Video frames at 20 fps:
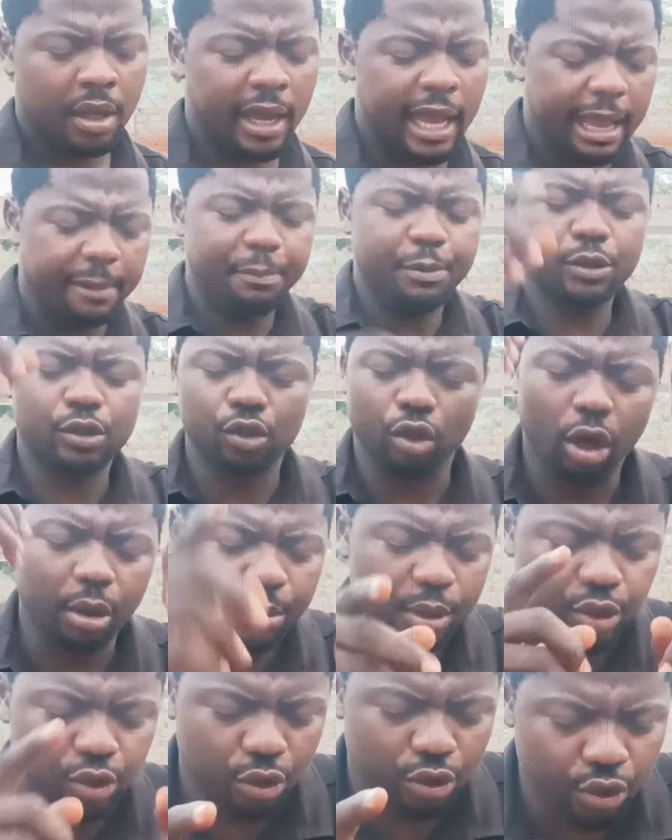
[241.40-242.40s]
help is
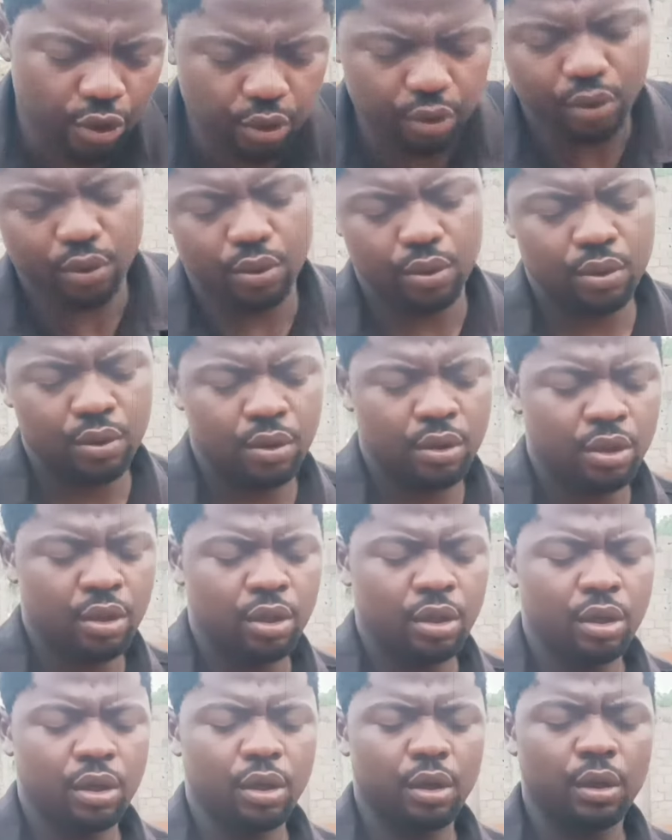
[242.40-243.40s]
coming to you.
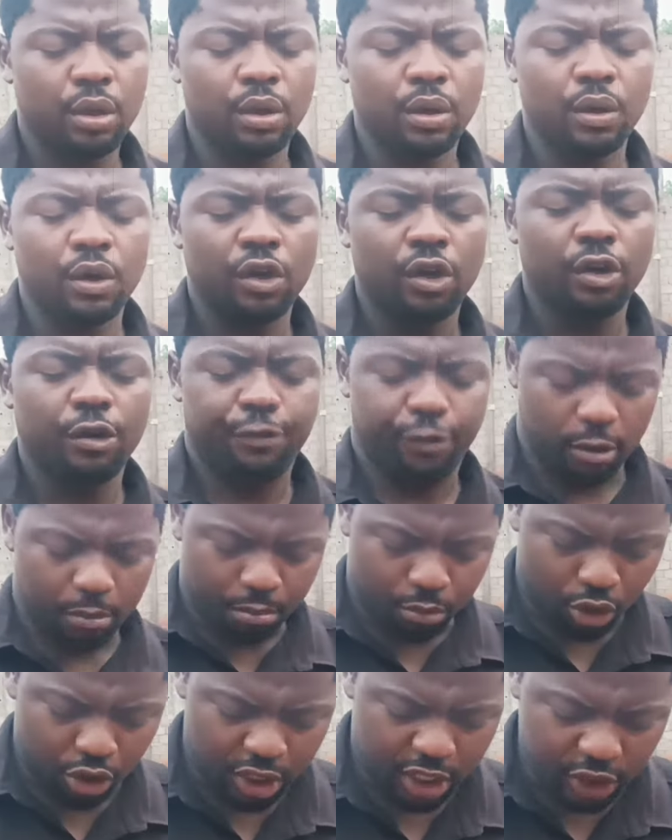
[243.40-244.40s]
Amen.
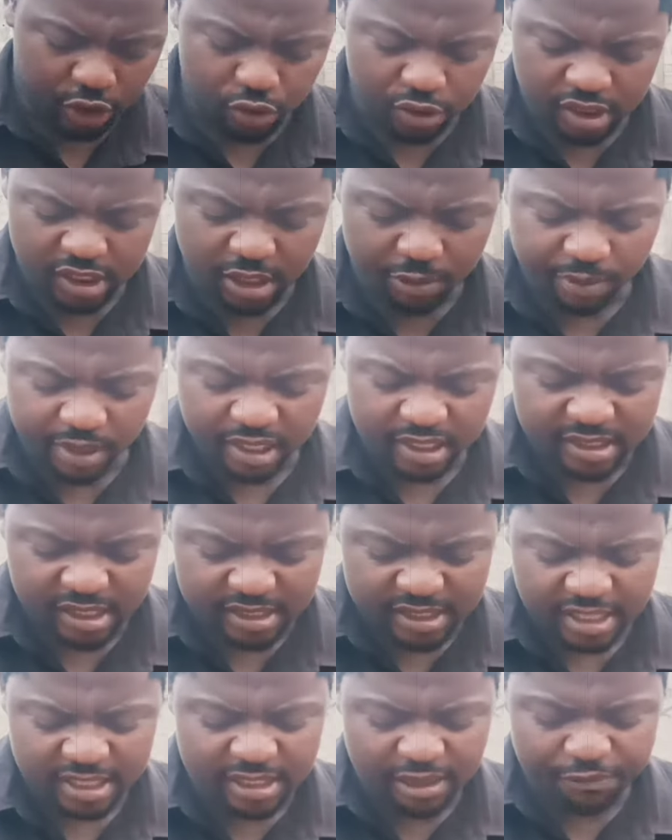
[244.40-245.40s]
From Monday, Tuesday,
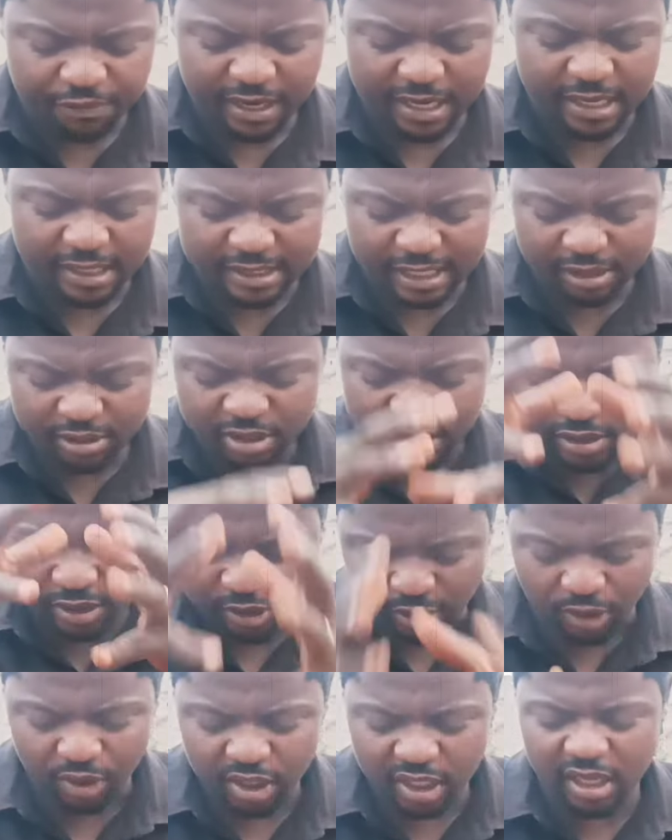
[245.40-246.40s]
Wednesday, Thursday, Friday, Saturday,
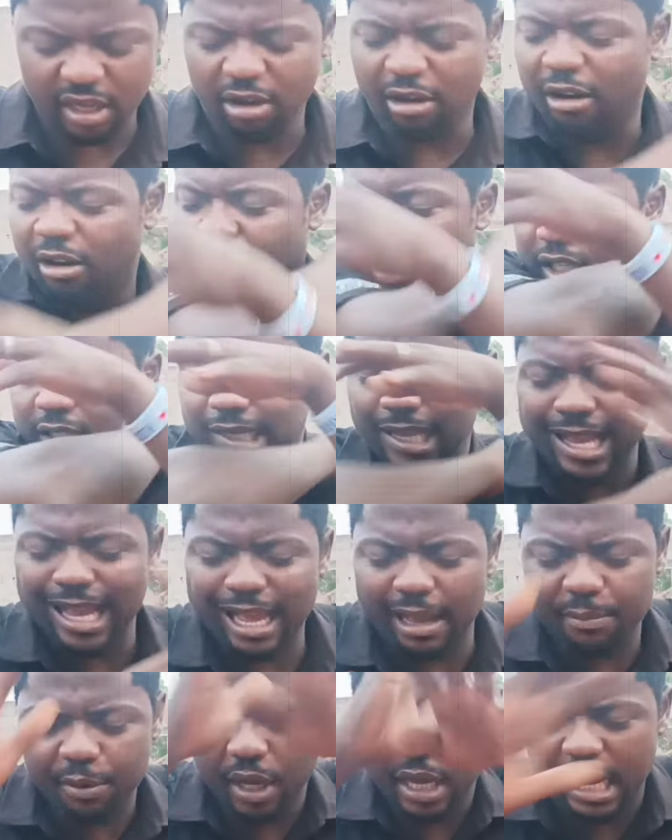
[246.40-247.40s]
Sunday, all is
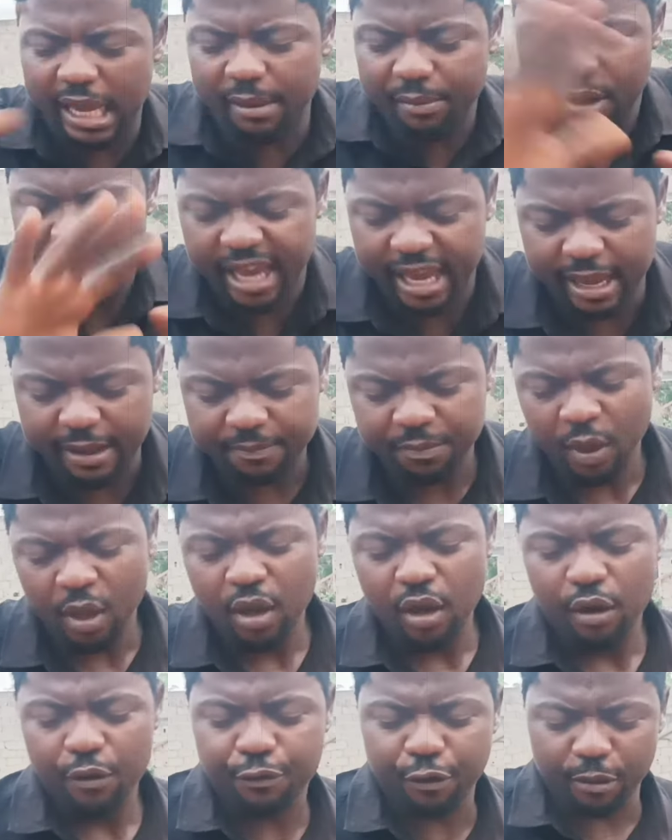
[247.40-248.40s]
help, help, help.
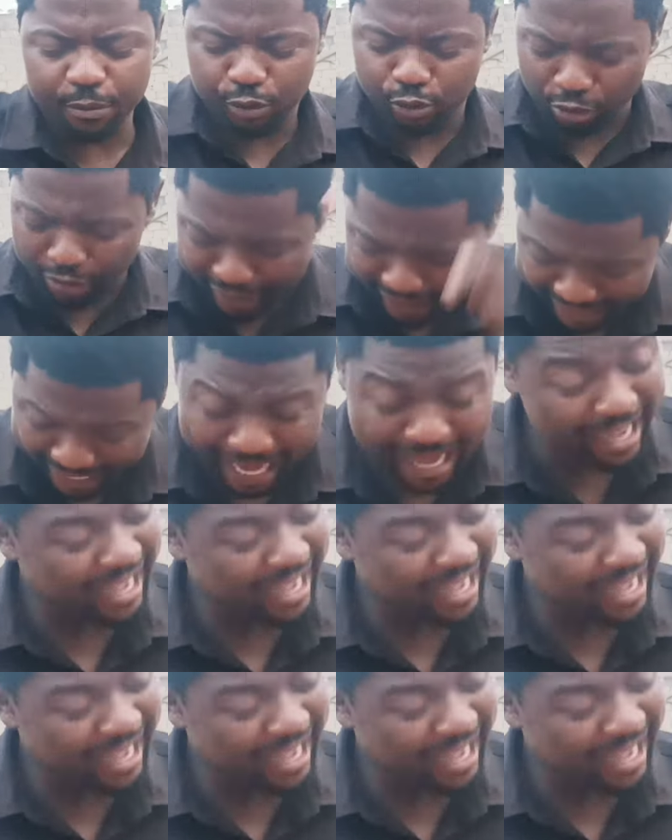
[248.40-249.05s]
Amen. Today,